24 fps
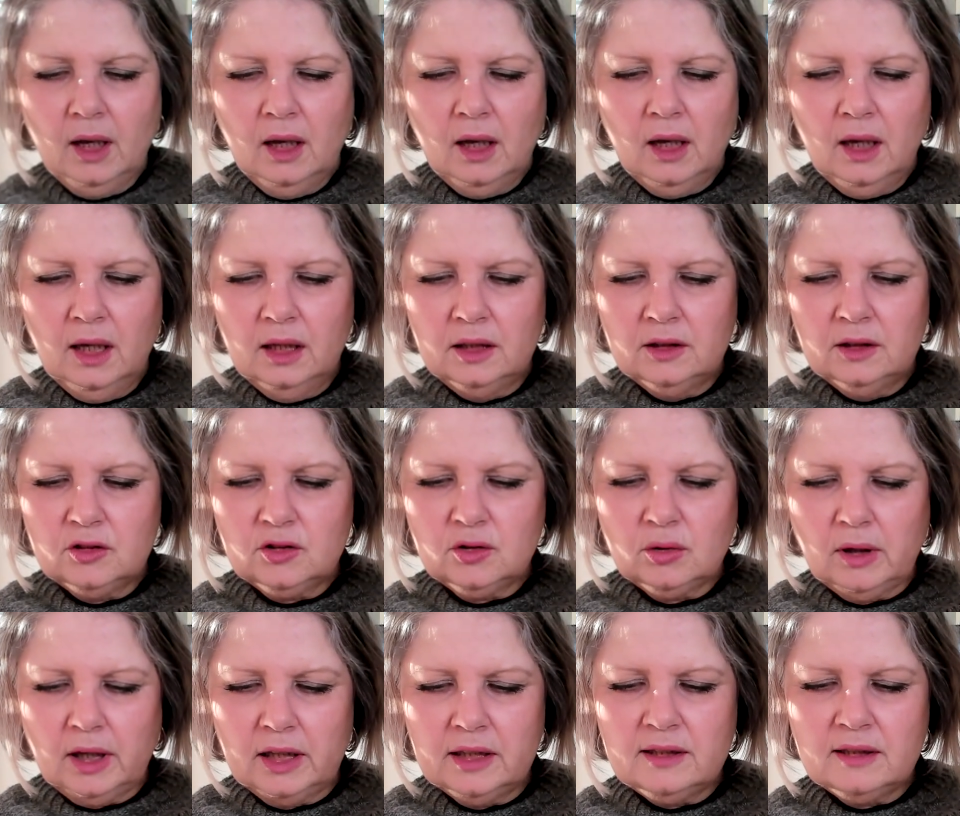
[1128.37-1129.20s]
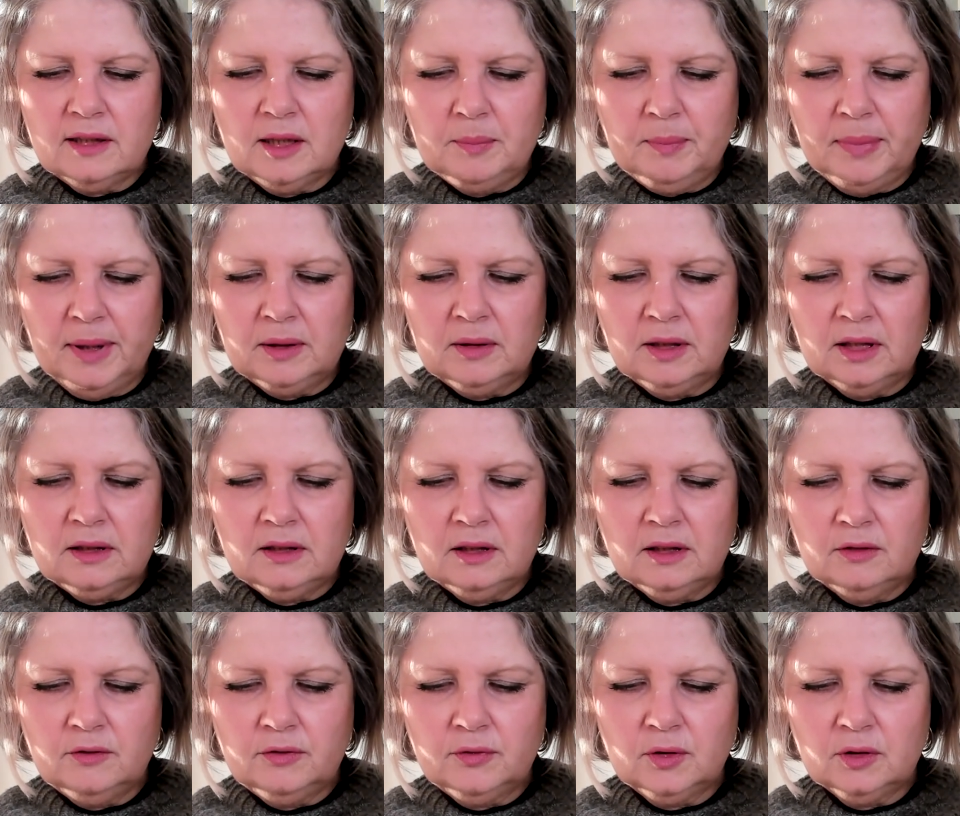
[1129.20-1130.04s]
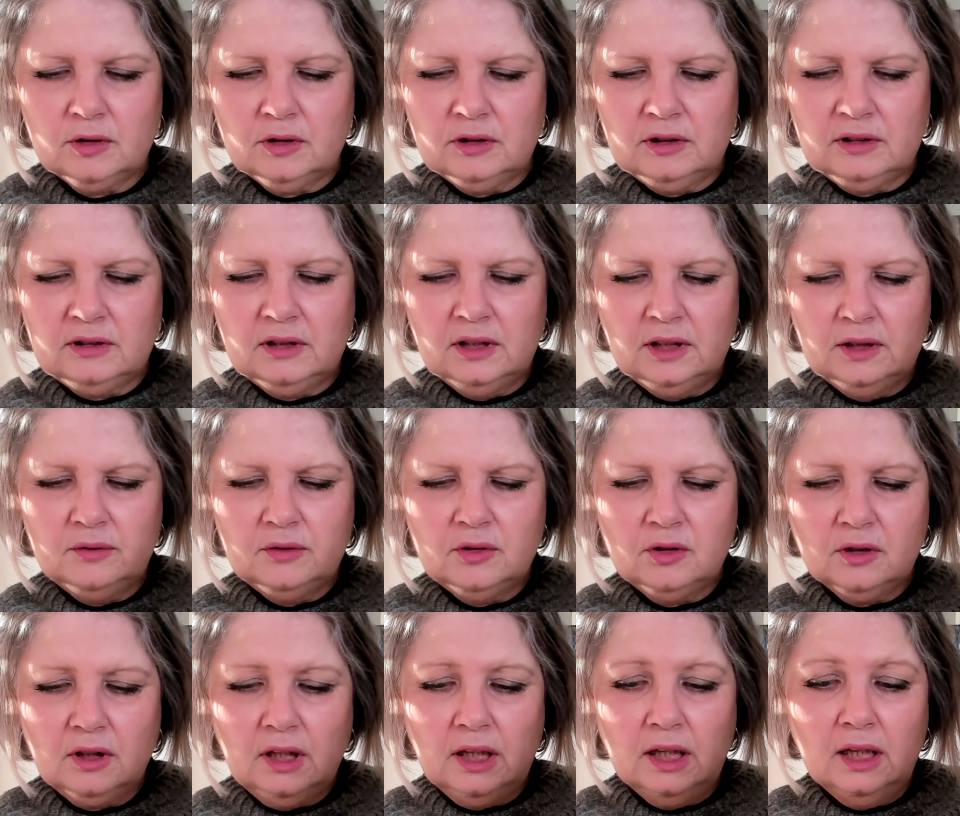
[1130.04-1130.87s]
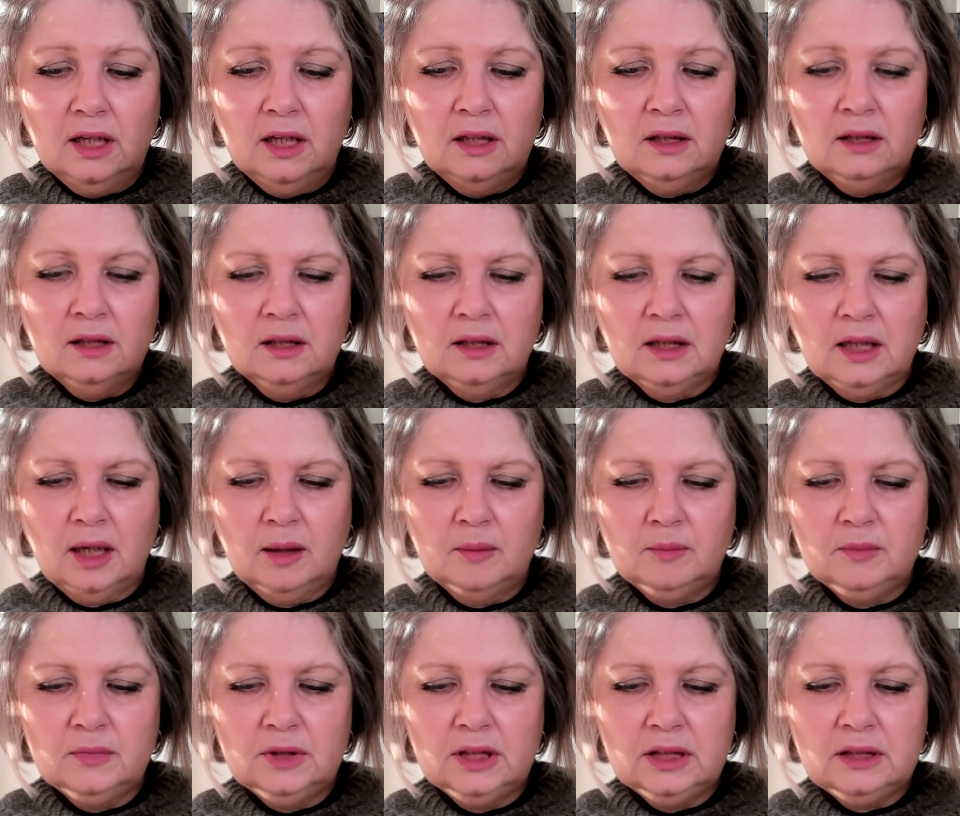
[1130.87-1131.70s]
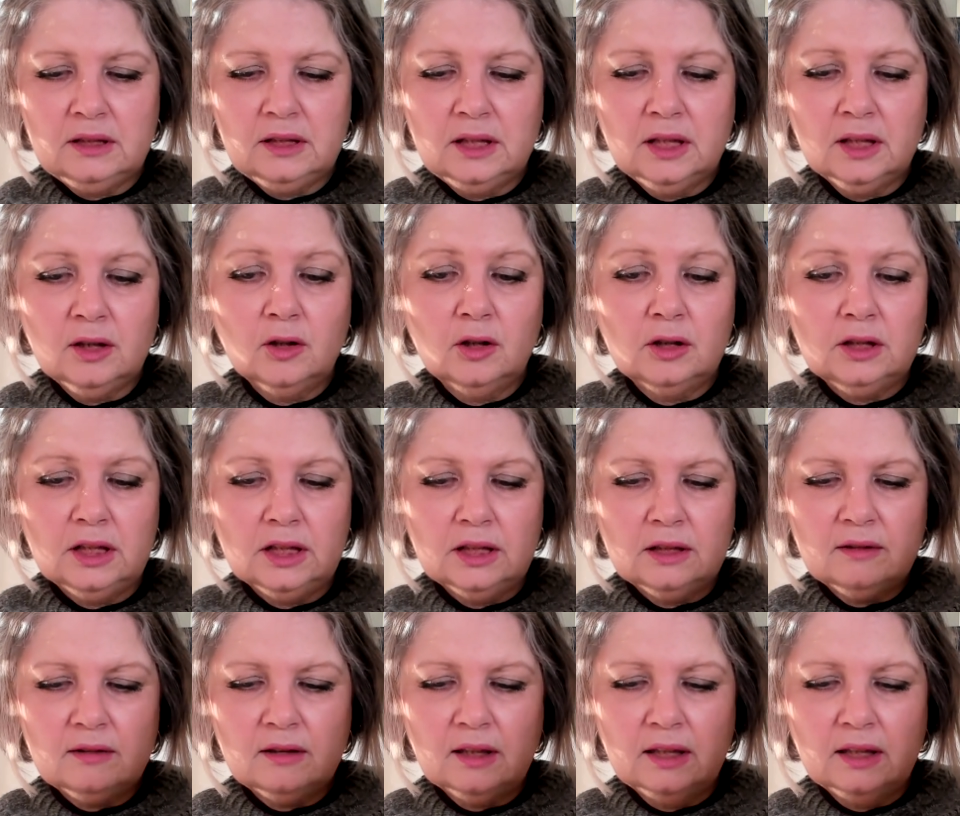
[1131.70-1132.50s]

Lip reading: And so I separated for the sleeves again, and I'm knitting on it.